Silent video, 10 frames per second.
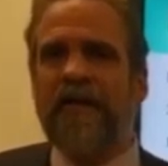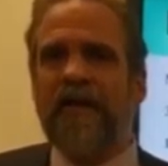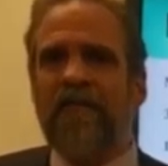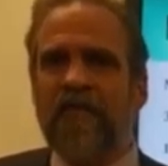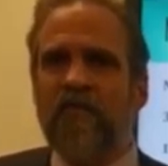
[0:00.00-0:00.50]

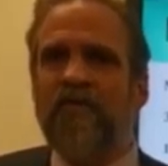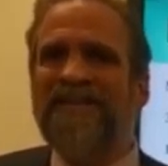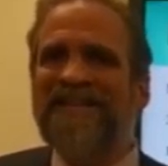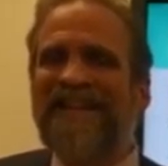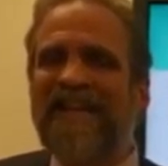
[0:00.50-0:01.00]
If you
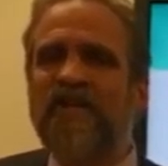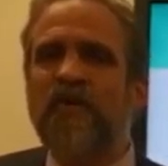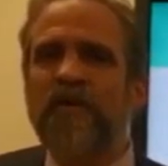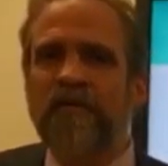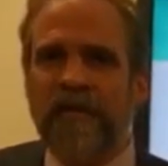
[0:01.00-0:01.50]

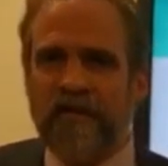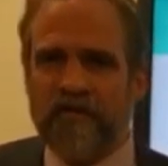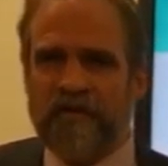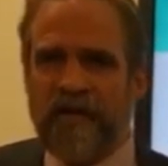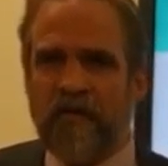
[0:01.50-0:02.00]
intuitively
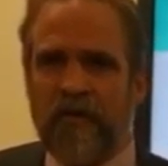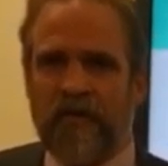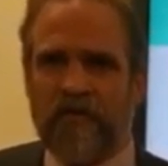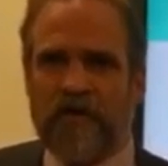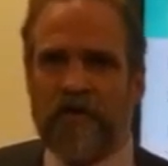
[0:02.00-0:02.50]
understand what
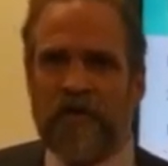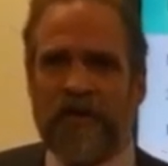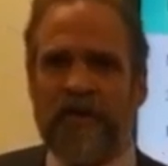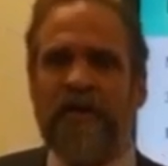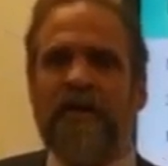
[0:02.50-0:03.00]
you're
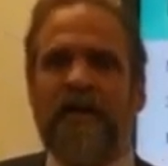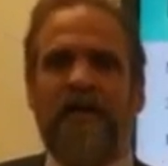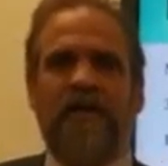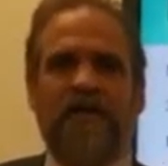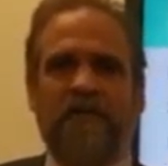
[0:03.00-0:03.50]
doing and you
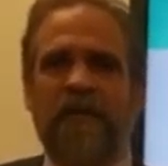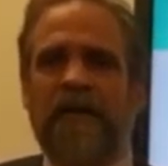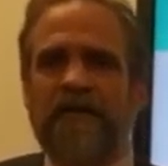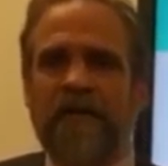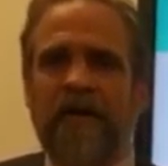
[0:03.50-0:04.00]
can explain
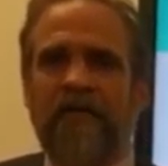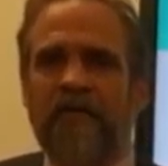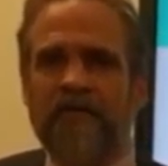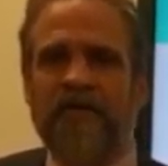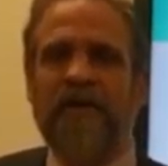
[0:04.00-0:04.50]
it to
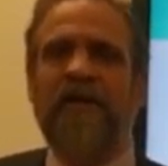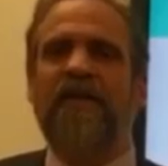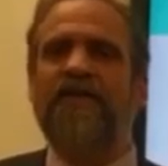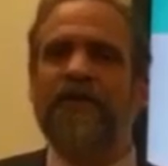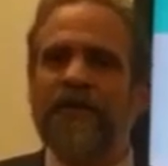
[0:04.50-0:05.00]
others,
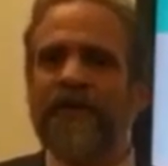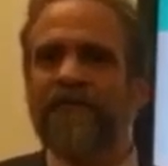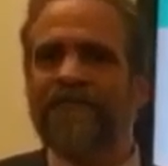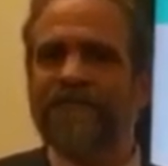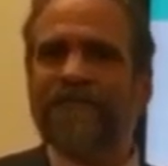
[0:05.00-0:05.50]
then do it.
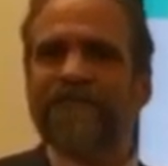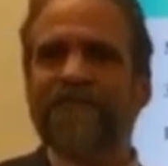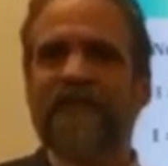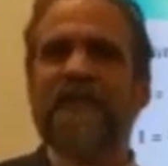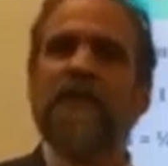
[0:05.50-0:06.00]

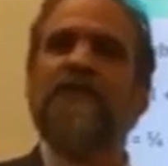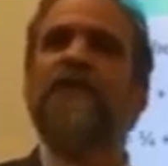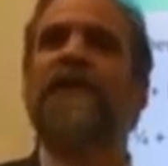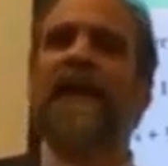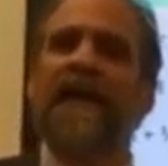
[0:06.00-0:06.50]
See what you
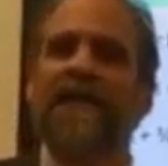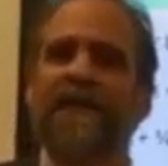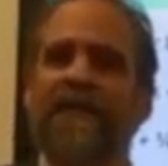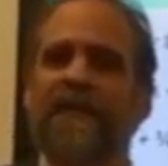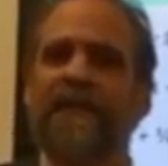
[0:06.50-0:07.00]
get.
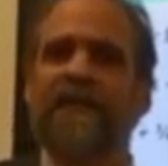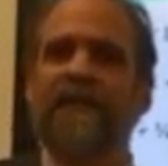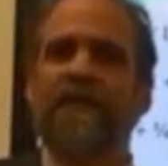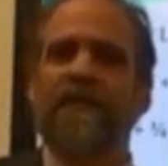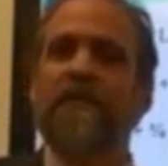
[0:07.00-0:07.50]

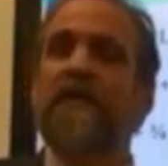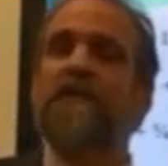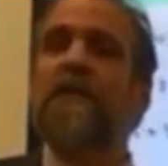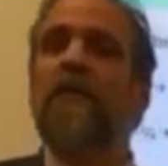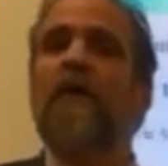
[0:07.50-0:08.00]
Turns out to
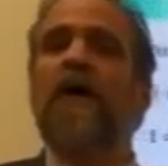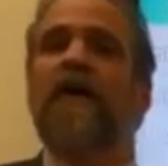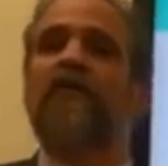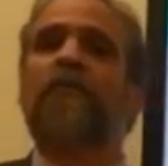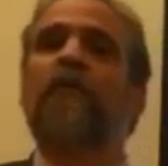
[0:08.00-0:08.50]
be wrong,
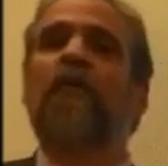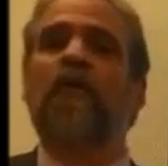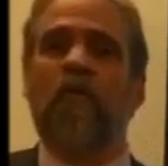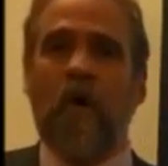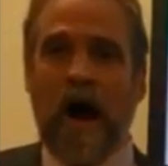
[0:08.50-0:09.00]
explore
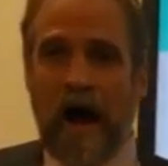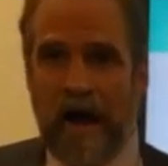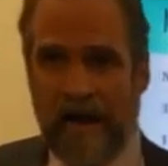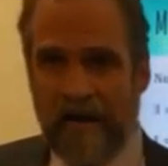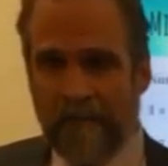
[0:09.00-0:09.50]

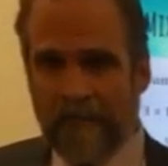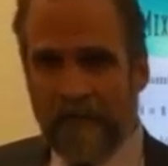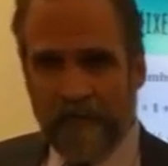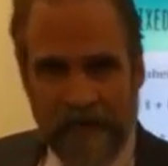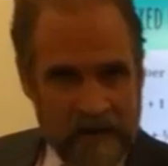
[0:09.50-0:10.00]
why.
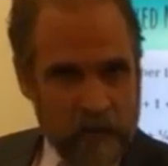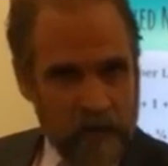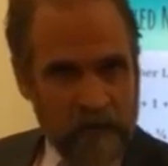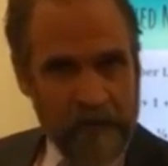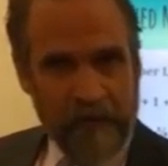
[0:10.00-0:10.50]
That's where
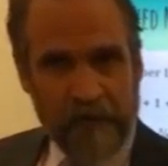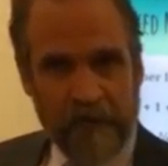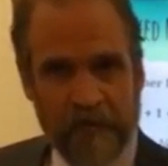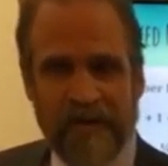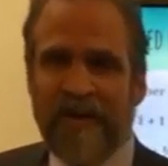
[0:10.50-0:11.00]
learning
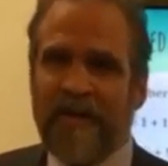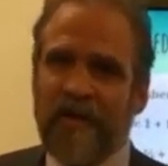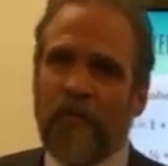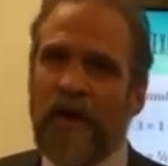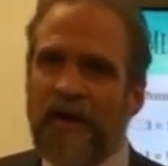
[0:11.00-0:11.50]
occurs.
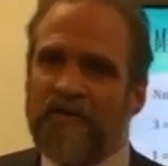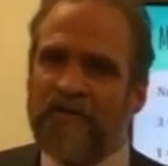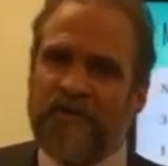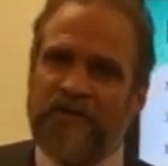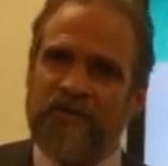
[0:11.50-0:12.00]
Getting right
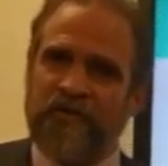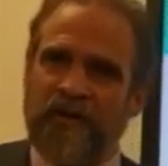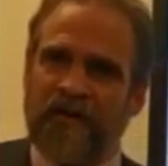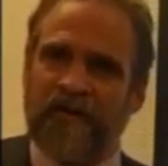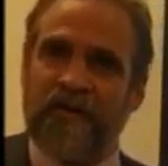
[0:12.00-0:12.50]
answers teaches you
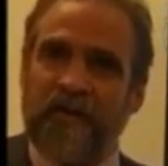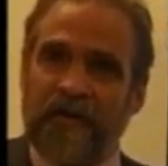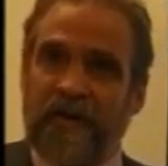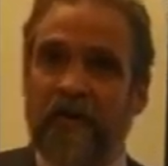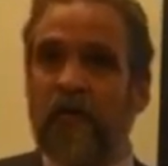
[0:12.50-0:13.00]
nothing.
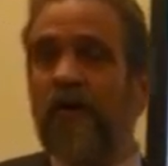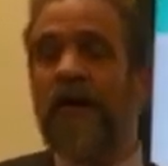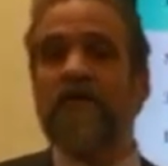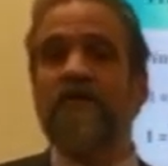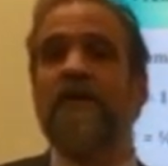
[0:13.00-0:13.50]
Getting wrong
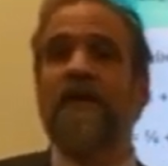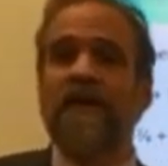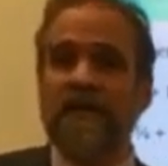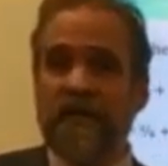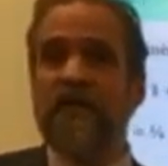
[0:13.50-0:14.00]
answers
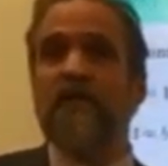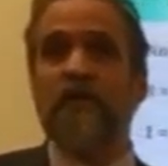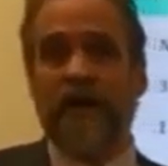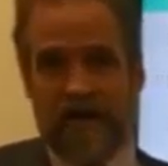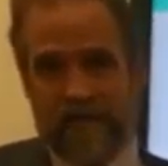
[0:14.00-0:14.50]
teaches
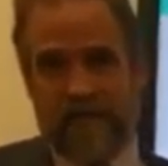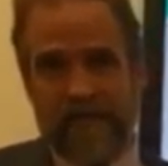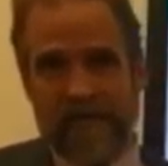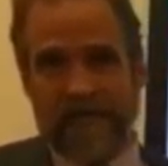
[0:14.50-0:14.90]
you everything.